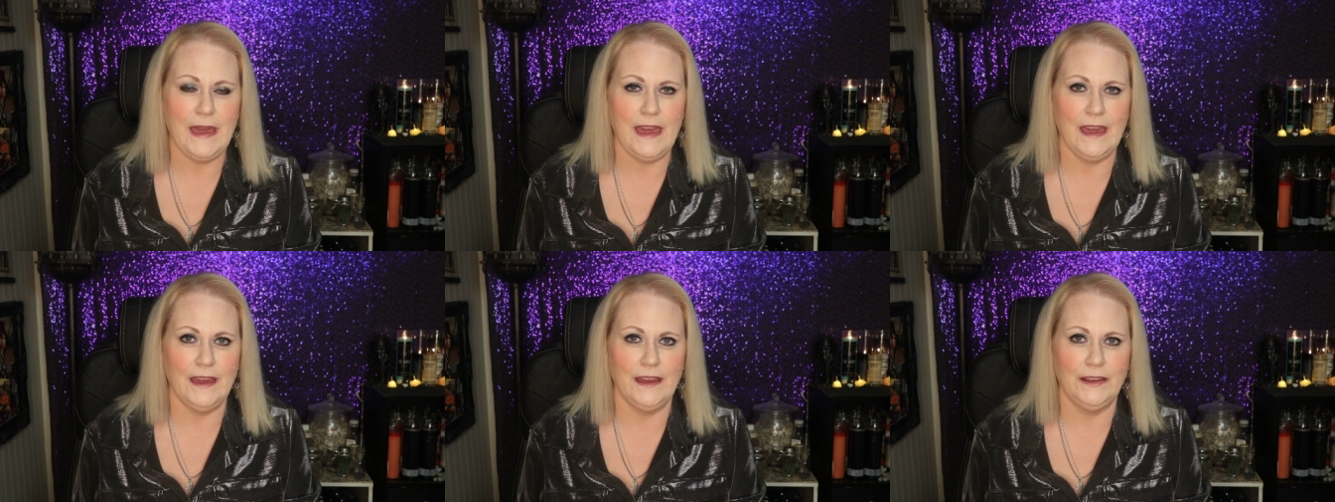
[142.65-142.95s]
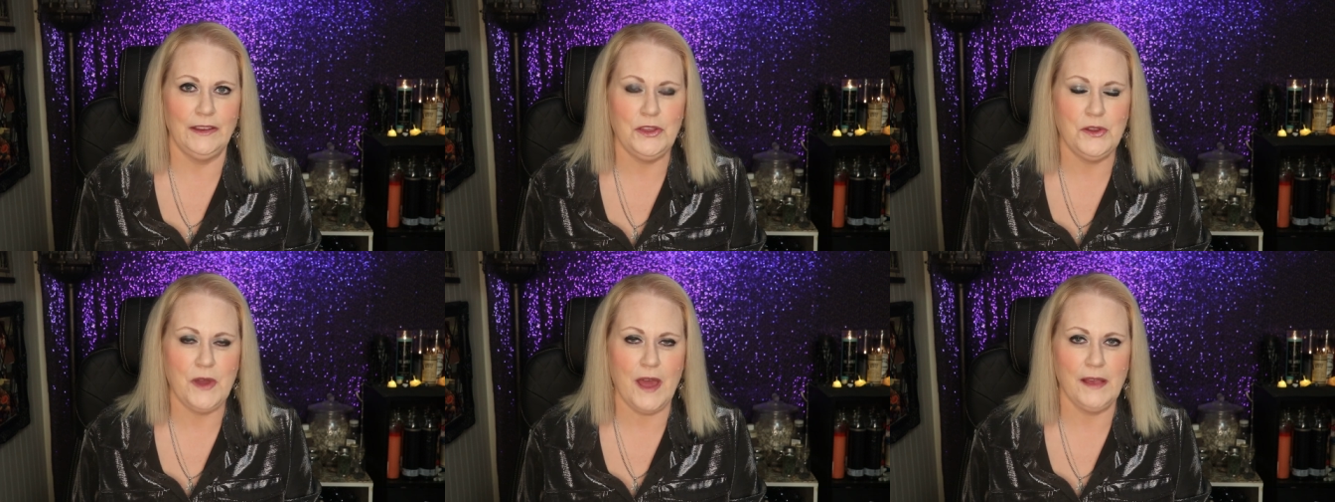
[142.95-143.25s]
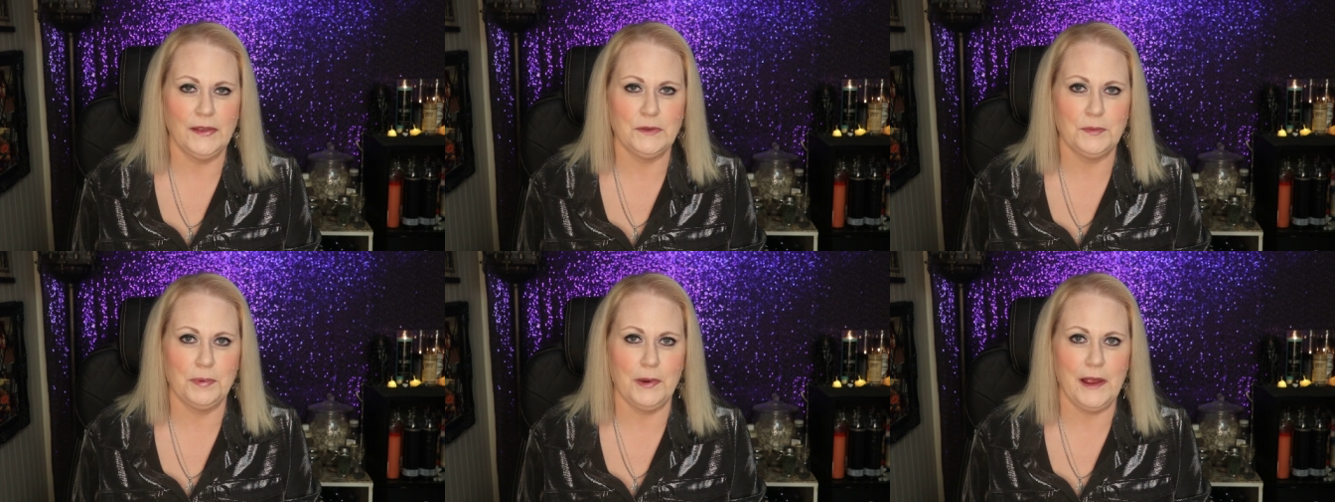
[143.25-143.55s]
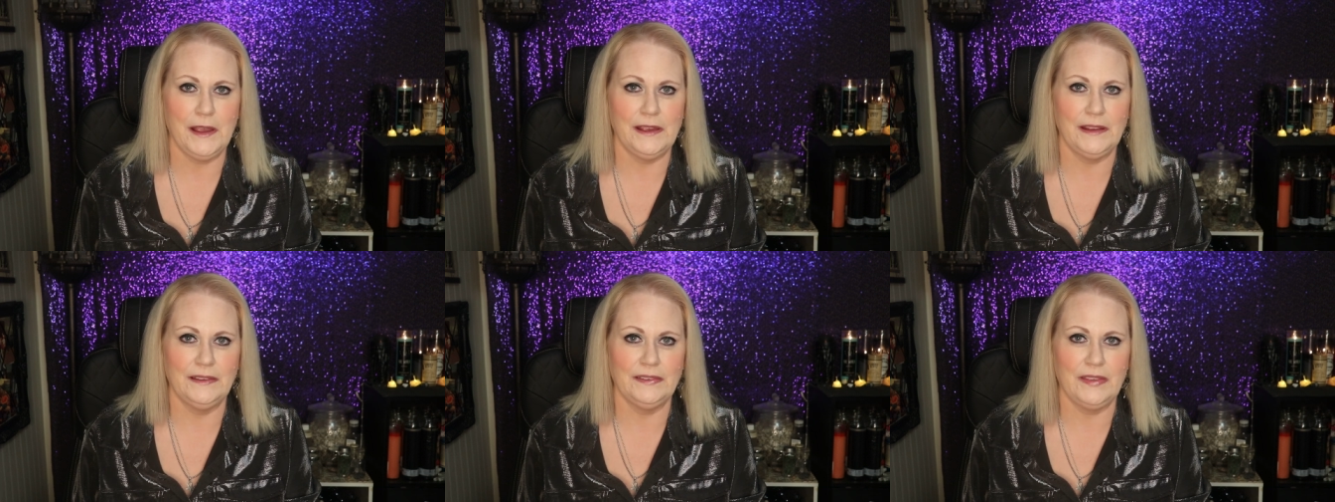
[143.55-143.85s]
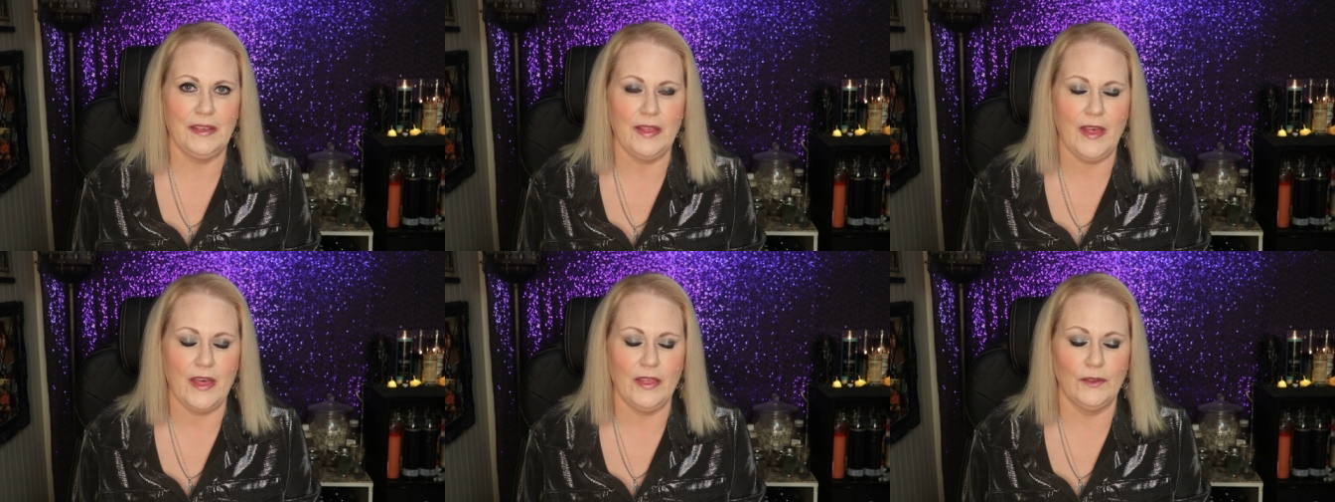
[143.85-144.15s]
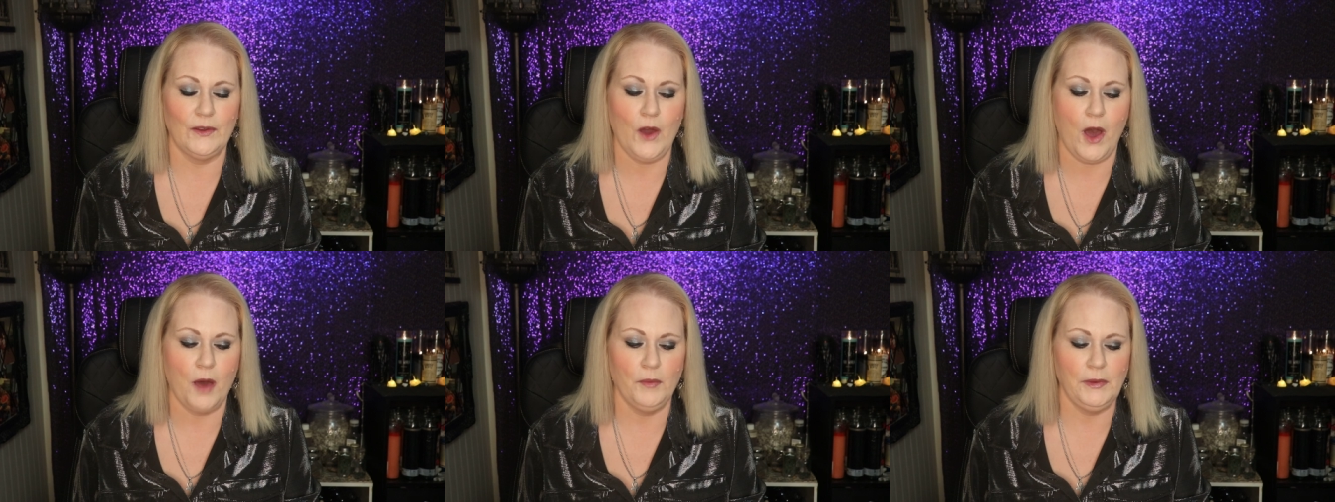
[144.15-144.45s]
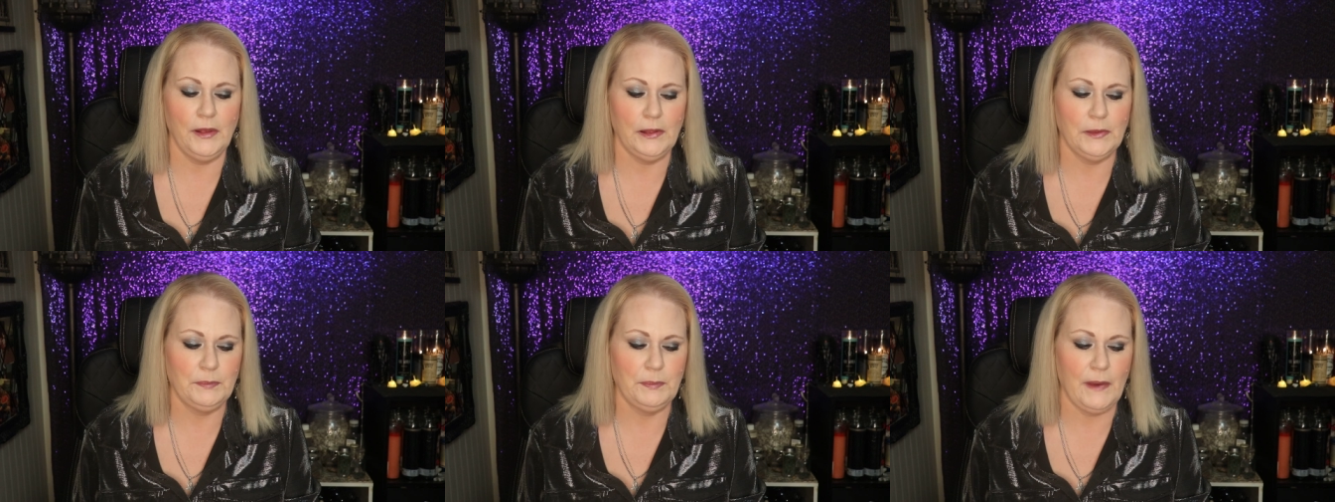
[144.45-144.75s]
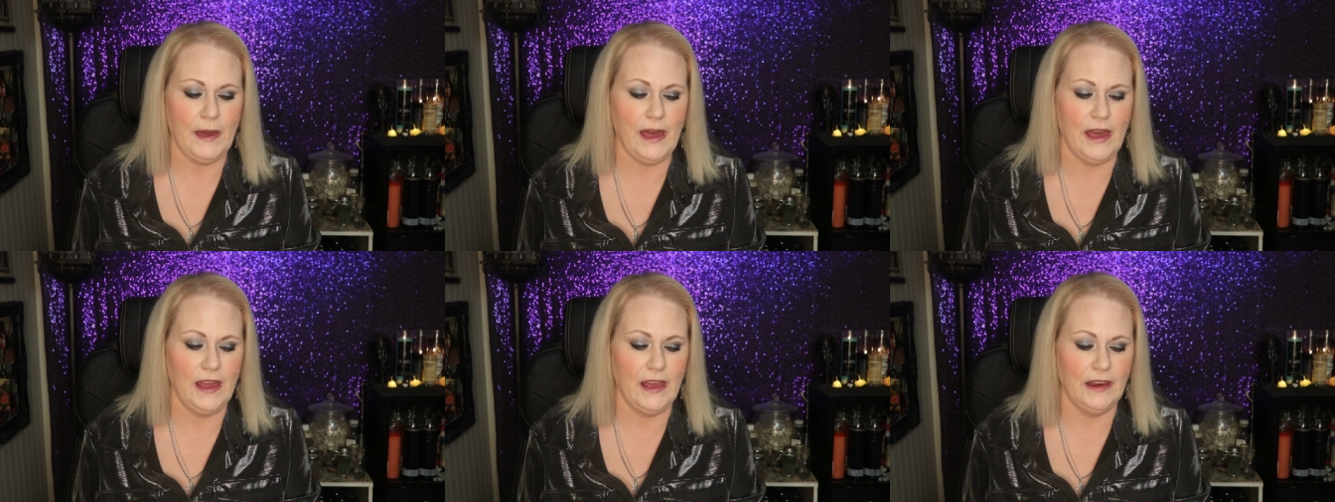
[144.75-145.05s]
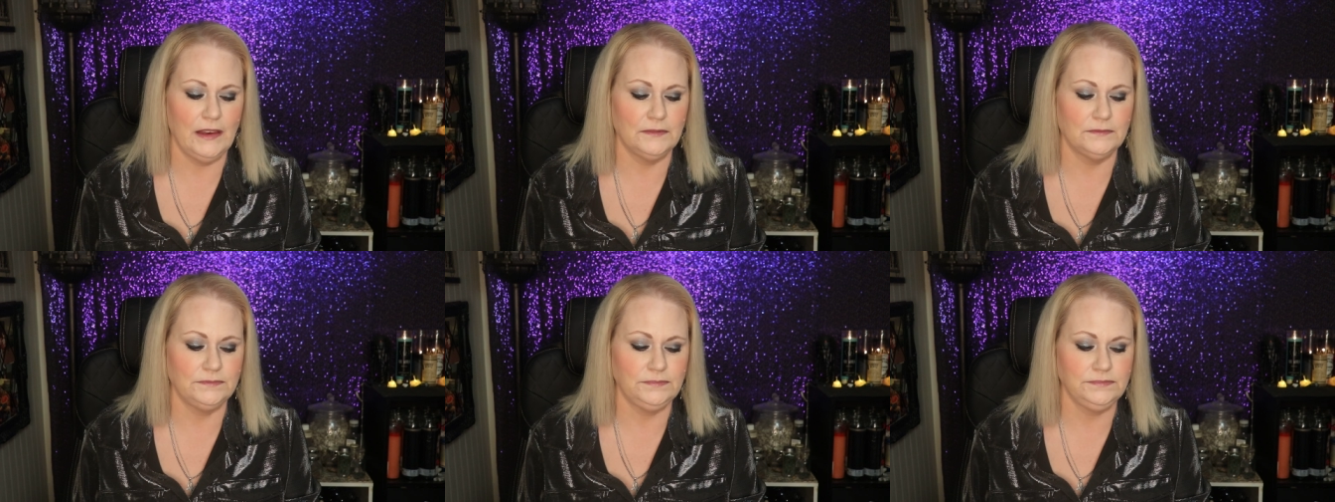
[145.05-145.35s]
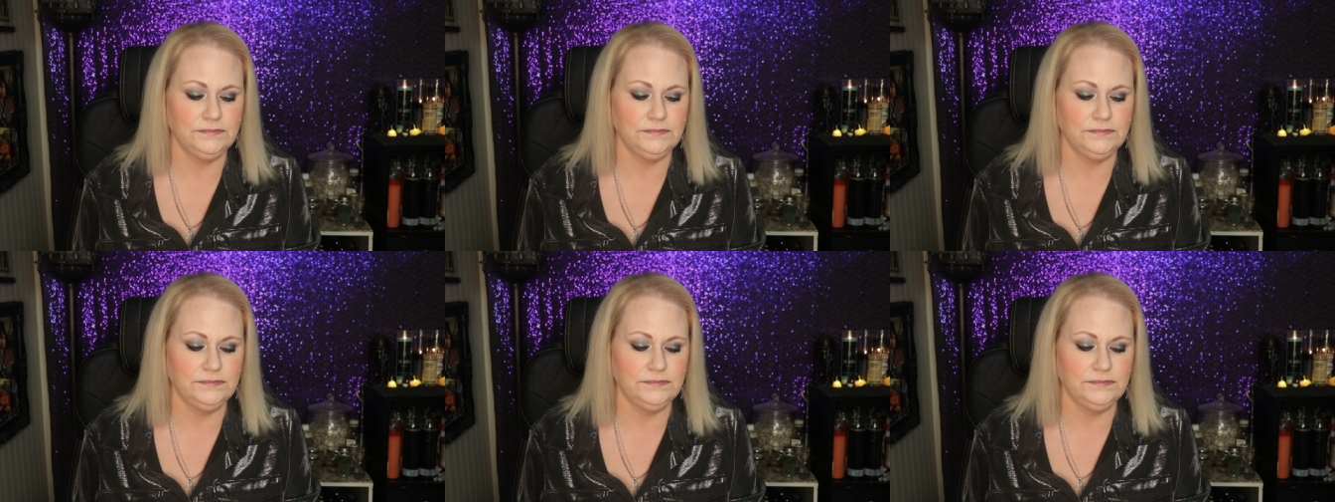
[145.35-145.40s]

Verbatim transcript: And you guys are probably going to say that in the comments, but